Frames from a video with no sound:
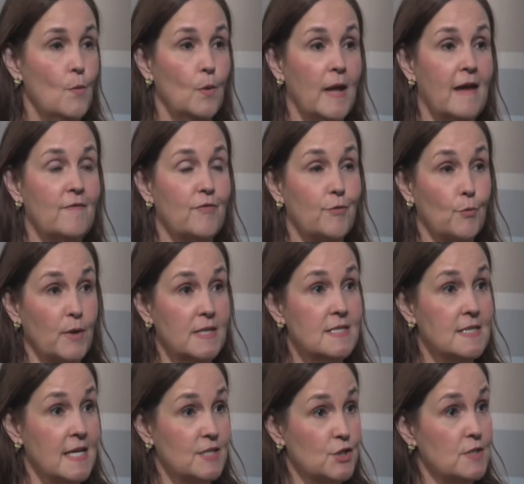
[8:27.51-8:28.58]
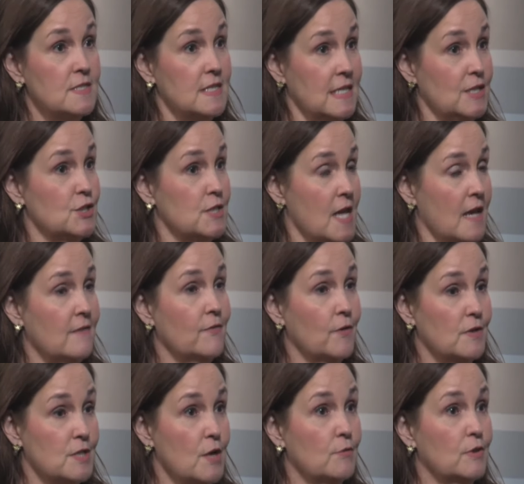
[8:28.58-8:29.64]
We'll have three sessions each day
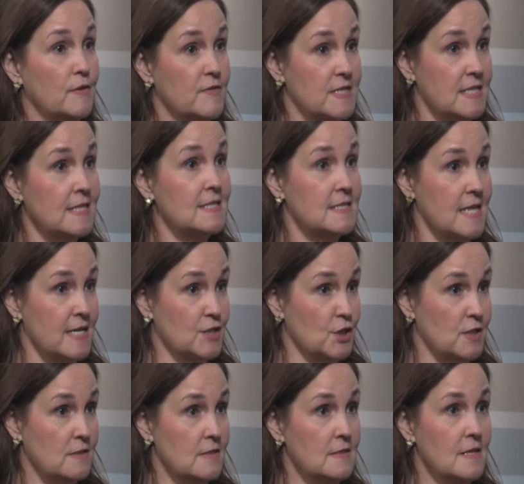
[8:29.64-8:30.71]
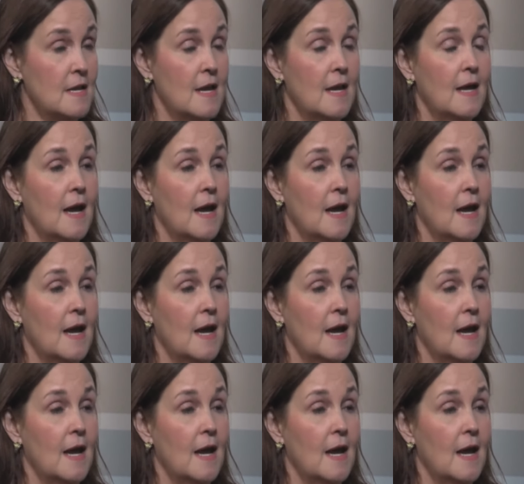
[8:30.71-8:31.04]
for a total of six sessions.